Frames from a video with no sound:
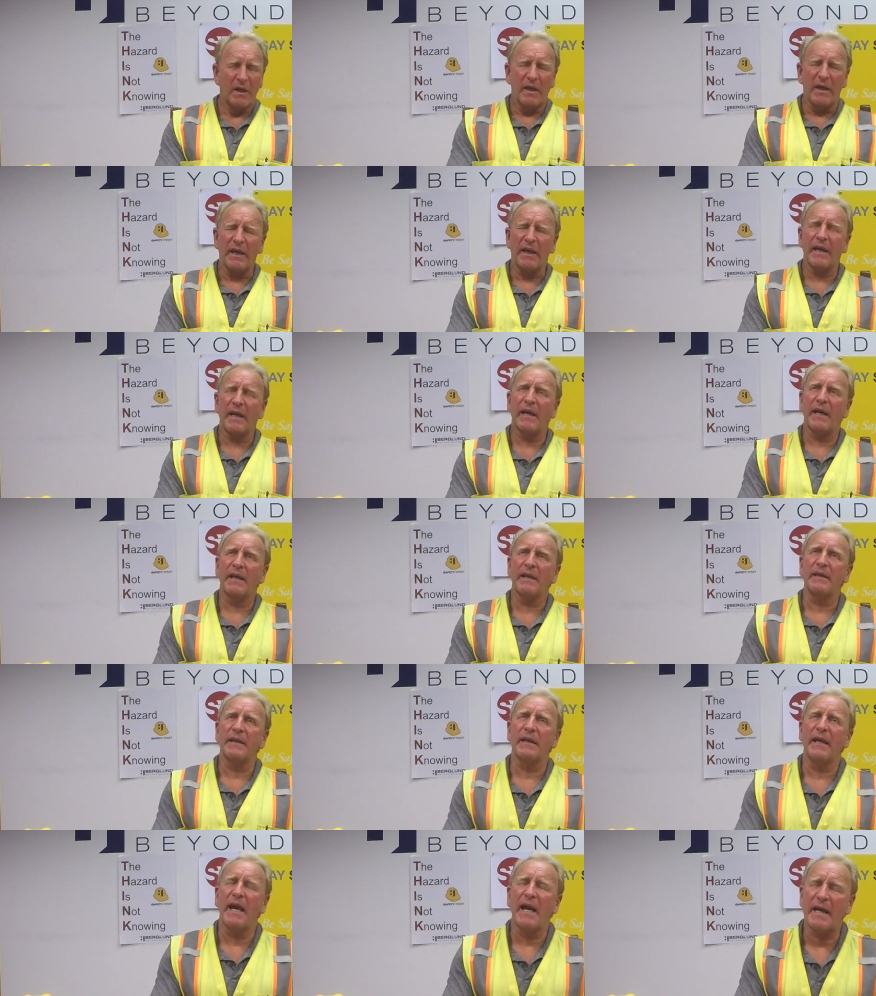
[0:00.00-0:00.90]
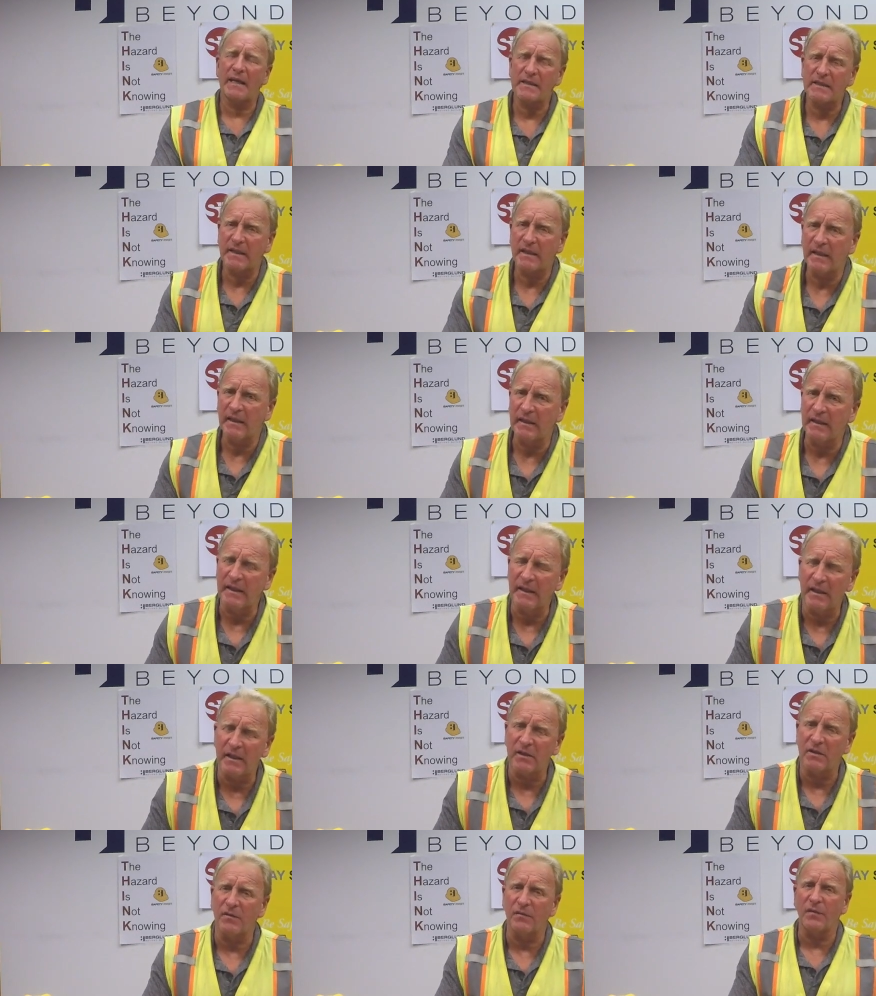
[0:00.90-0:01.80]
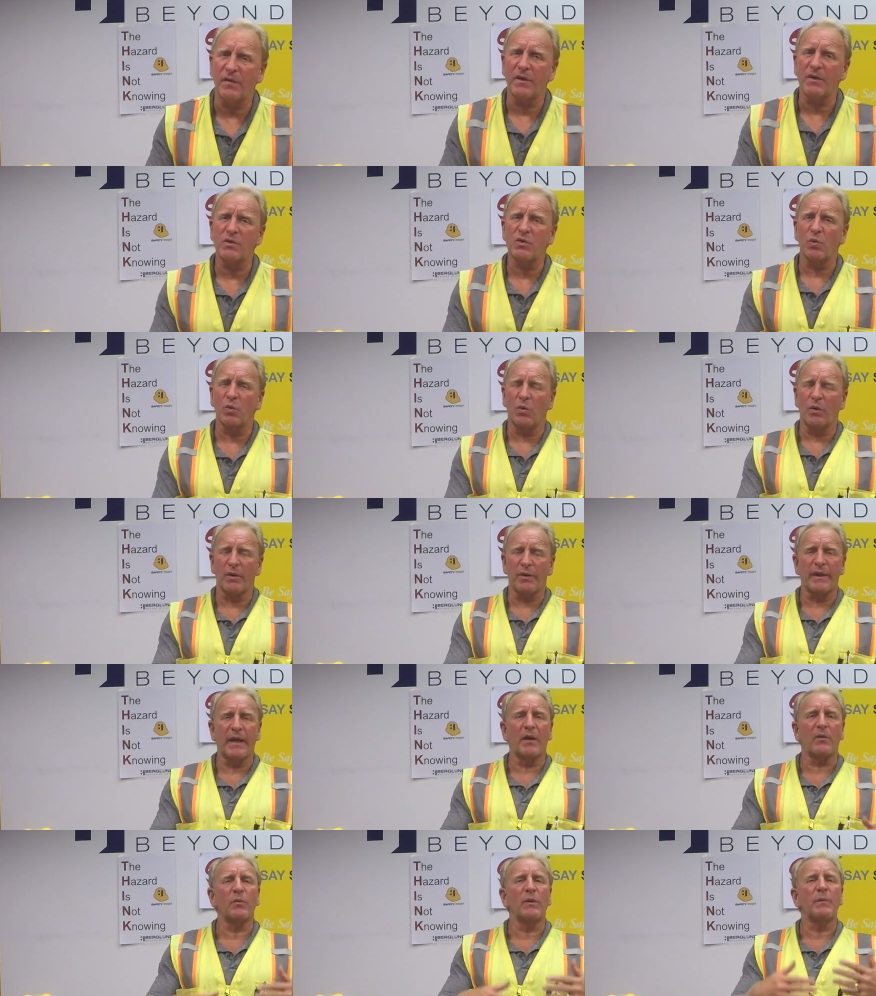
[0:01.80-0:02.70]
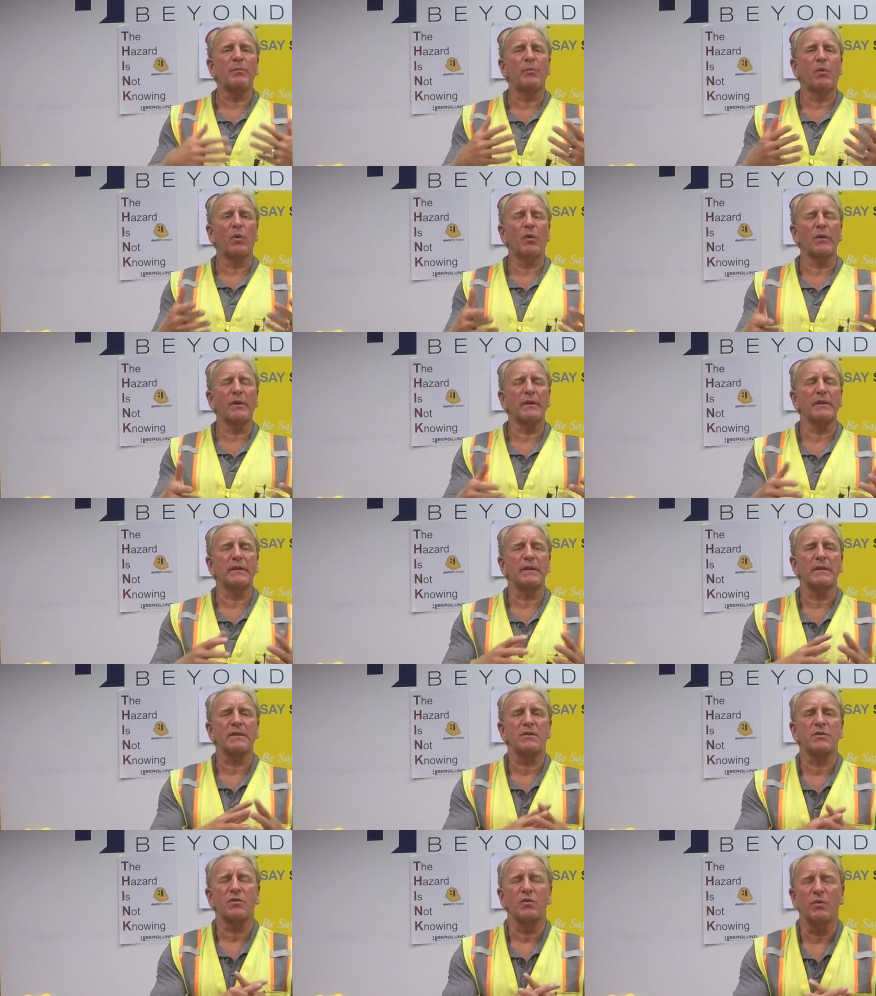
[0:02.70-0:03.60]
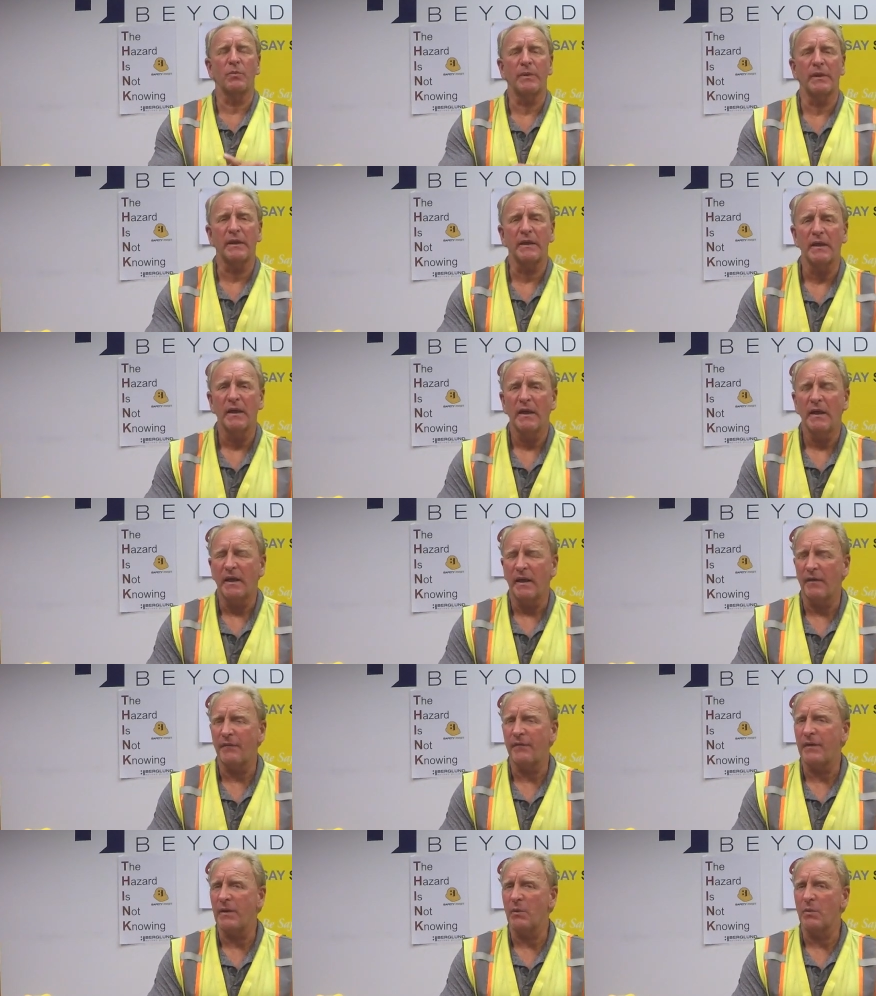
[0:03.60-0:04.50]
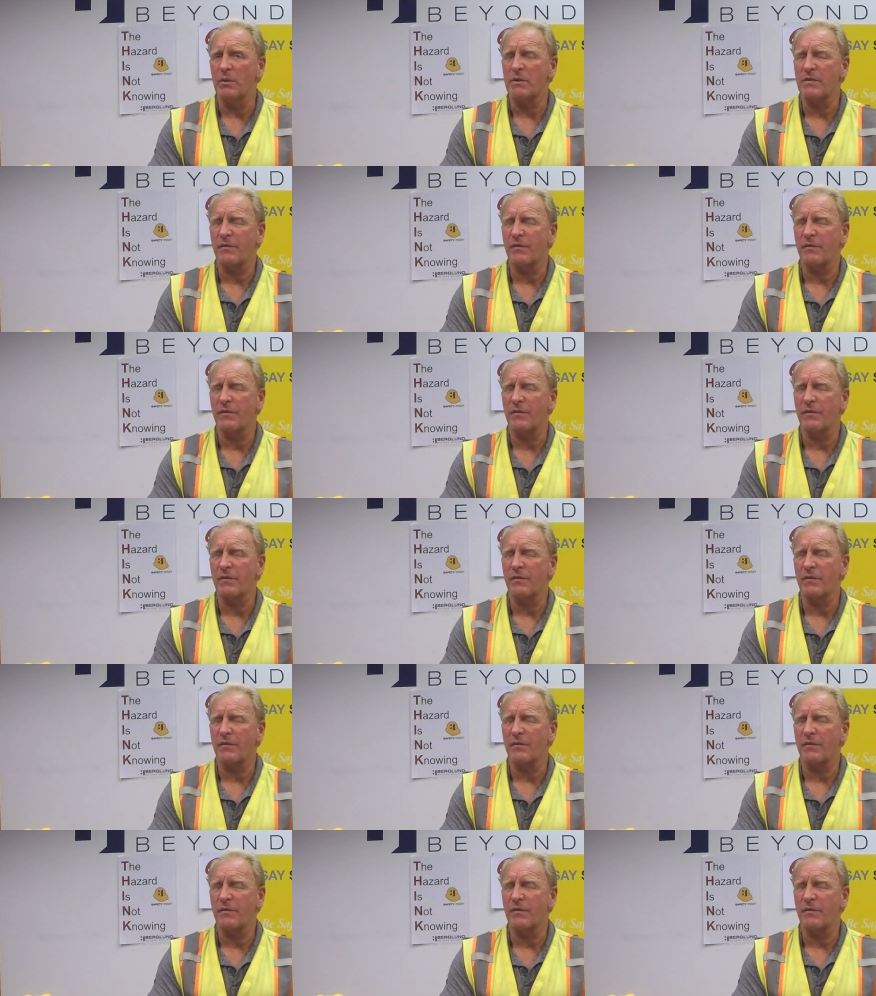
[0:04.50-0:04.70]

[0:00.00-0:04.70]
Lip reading: And asking the individual that reported this to me if he was